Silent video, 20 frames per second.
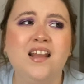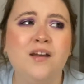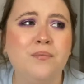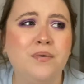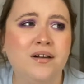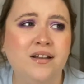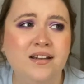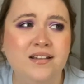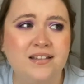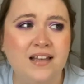they
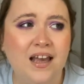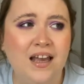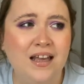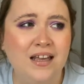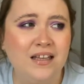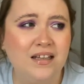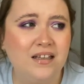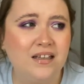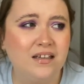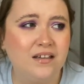were going to
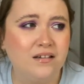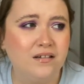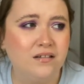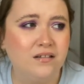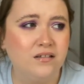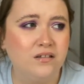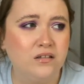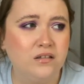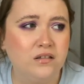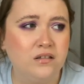take
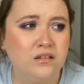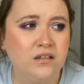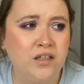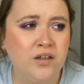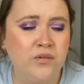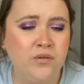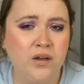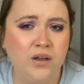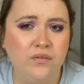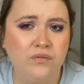
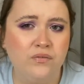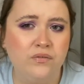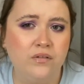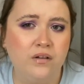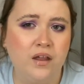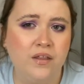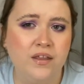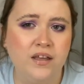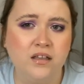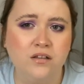near enough,
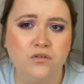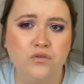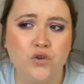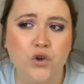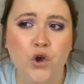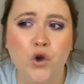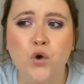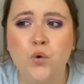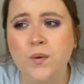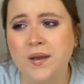I think
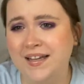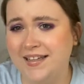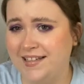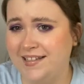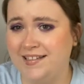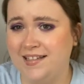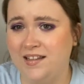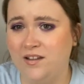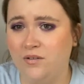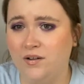2 weeks
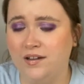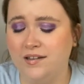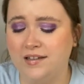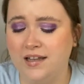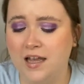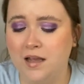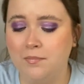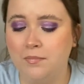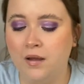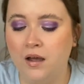it said they were going to
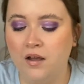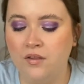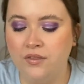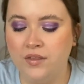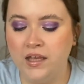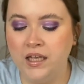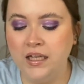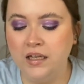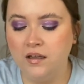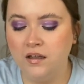take, but I
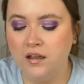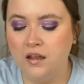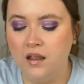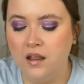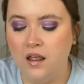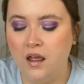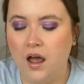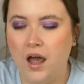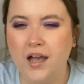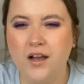think
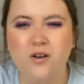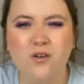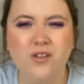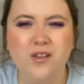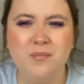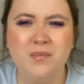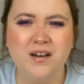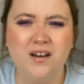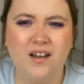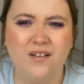I got
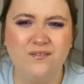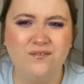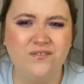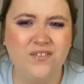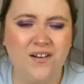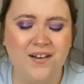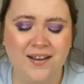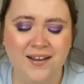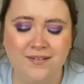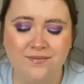them in like
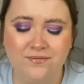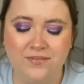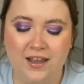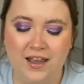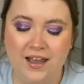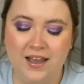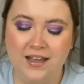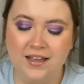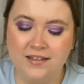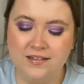5
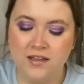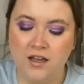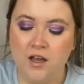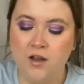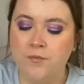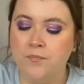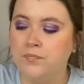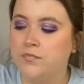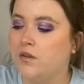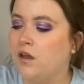days.
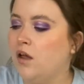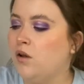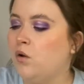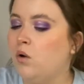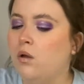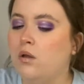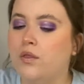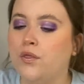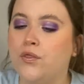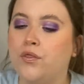I
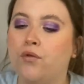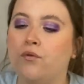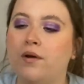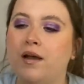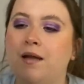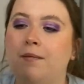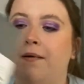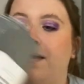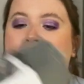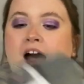got
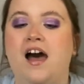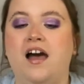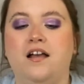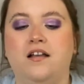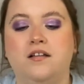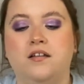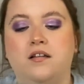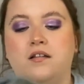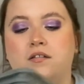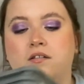3
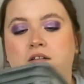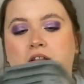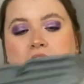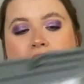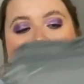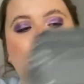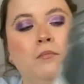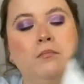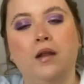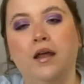packs, so
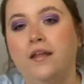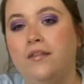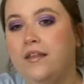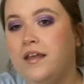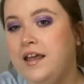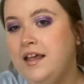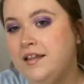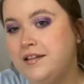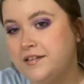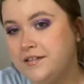they come like
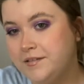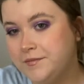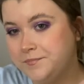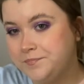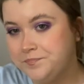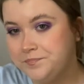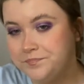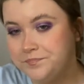this.